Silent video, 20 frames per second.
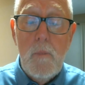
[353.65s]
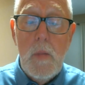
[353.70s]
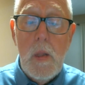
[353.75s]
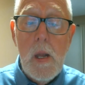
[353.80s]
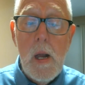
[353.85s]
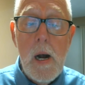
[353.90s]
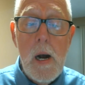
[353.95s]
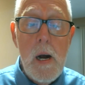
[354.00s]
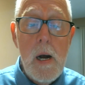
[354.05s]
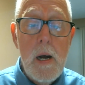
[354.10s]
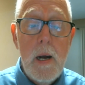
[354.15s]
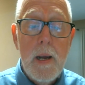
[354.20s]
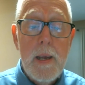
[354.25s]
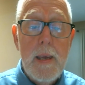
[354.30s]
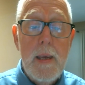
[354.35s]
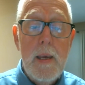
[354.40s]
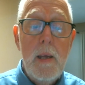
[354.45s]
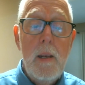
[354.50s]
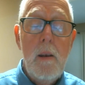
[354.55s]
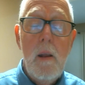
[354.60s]

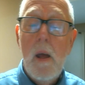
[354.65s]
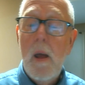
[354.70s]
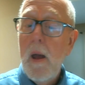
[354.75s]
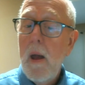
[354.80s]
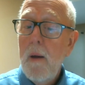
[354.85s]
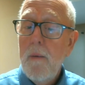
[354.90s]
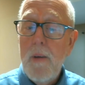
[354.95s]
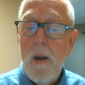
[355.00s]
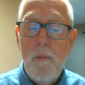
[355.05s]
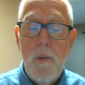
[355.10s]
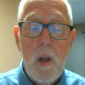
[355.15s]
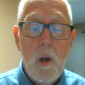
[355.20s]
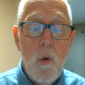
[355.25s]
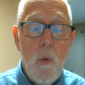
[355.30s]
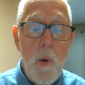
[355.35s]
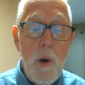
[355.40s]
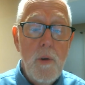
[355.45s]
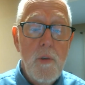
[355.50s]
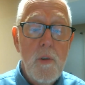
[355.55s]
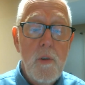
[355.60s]
Again, if you have any
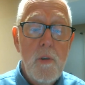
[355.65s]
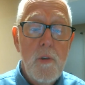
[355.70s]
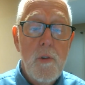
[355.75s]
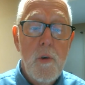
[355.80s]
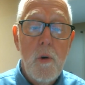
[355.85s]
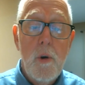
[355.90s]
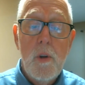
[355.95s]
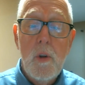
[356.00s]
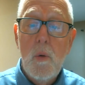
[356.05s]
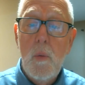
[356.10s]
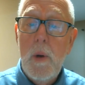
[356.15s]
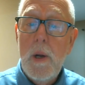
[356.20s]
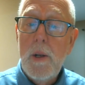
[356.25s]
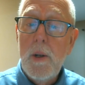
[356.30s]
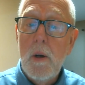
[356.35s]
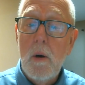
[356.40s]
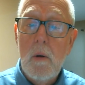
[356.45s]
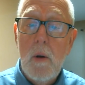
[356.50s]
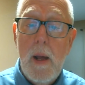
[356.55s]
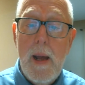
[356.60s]
questions during the
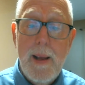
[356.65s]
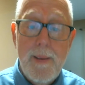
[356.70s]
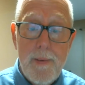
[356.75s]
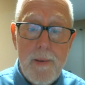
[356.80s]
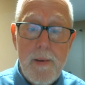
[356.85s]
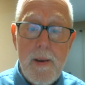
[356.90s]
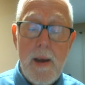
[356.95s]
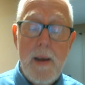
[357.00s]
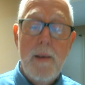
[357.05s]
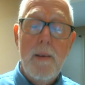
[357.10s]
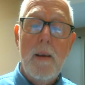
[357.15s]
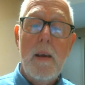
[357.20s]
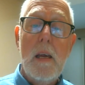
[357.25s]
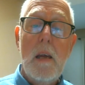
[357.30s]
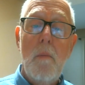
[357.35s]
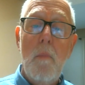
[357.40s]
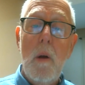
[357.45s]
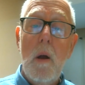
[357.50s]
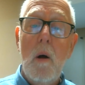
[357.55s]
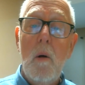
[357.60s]
week, don't hesitate
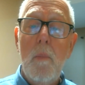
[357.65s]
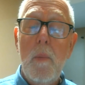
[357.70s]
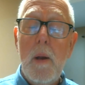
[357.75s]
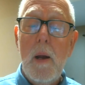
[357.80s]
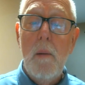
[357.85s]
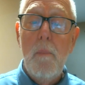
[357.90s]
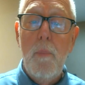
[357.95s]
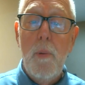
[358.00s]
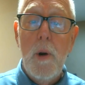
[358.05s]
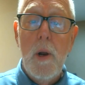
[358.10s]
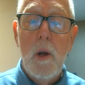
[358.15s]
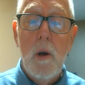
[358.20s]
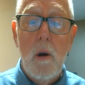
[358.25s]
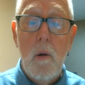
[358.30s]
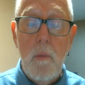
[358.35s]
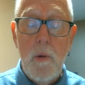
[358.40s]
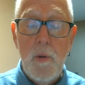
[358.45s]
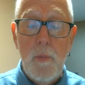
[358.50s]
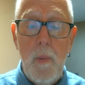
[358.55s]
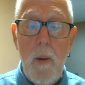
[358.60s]
to email me. I'm pretty
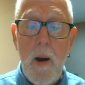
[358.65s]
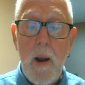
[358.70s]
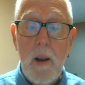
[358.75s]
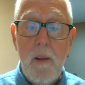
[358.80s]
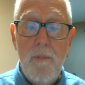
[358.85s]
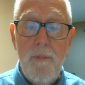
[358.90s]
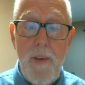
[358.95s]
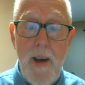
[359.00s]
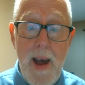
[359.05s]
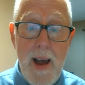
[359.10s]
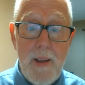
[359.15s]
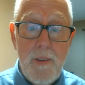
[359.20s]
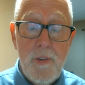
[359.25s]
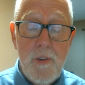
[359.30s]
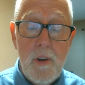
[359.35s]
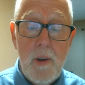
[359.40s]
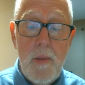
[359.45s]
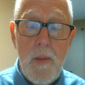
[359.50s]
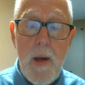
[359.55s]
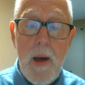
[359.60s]
good at responding
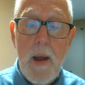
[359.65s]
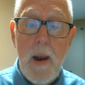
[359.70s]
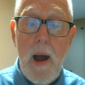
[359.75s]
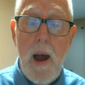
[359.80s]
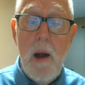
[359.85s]
fast on that.